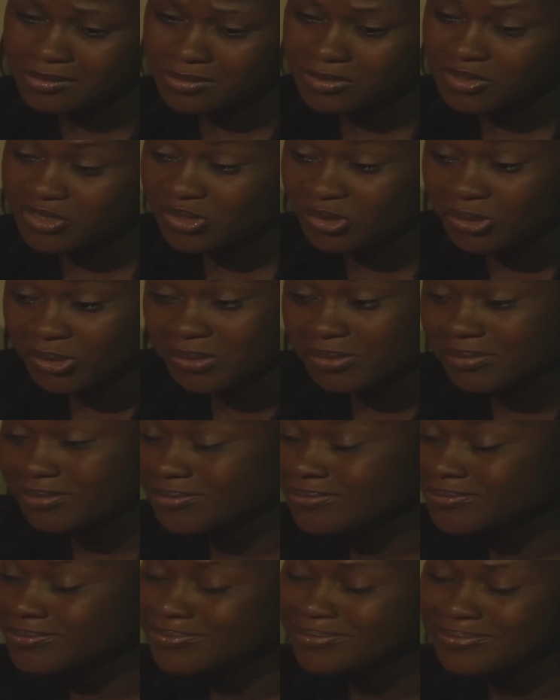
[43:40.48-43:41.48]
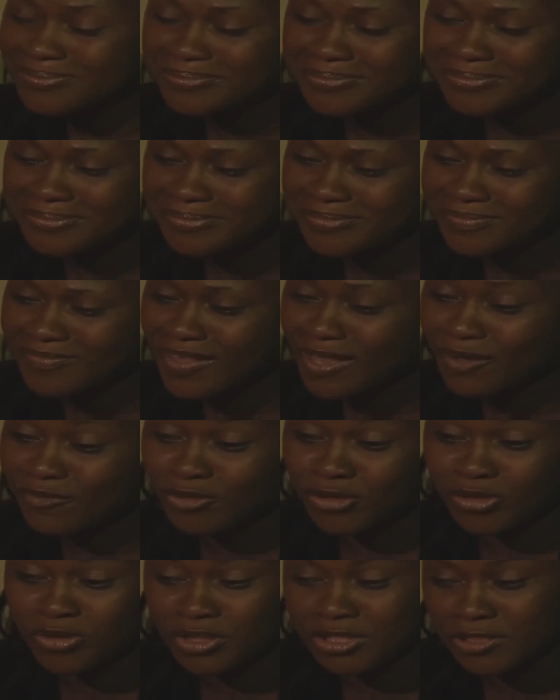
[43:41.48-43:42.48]
You know,
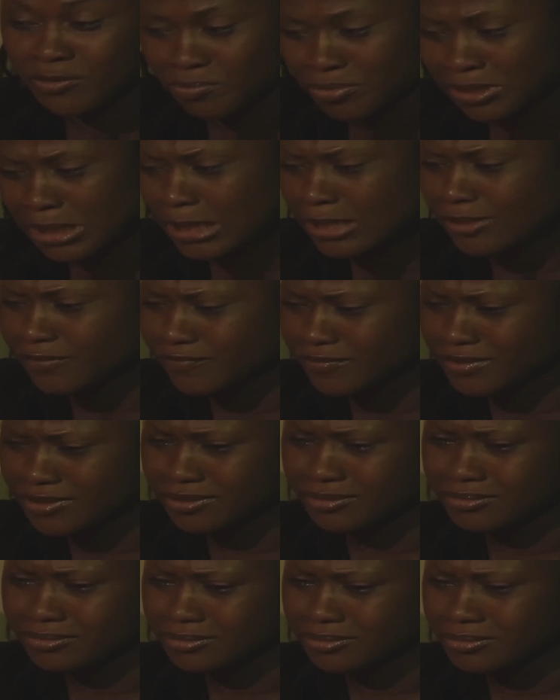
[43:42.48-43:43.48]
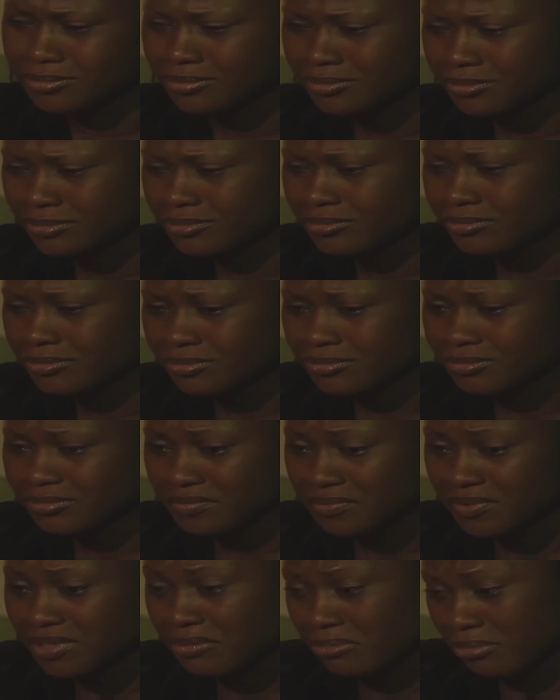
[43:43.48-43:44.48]
I've always believed
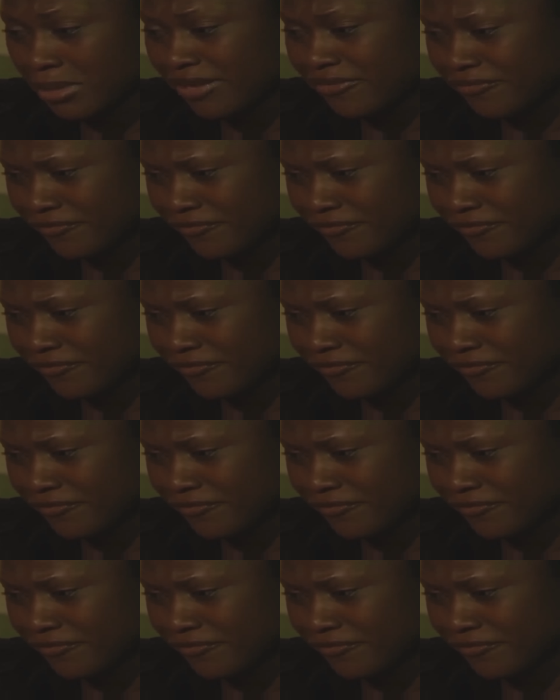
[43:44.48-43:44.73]
in my